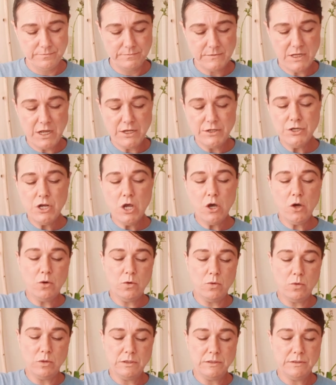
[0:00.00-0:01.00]
and
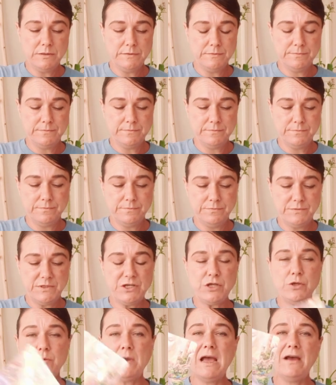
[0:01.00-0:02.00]
know that
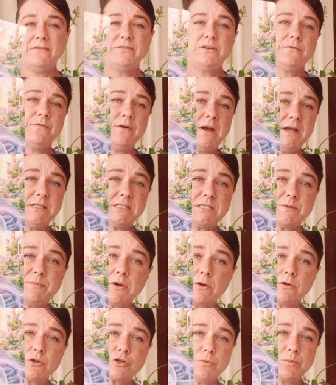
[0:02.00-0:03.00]
you have divine
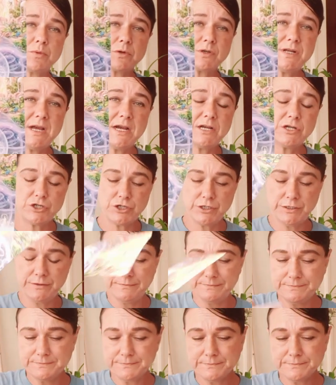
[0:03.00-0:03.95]
spiritual protection.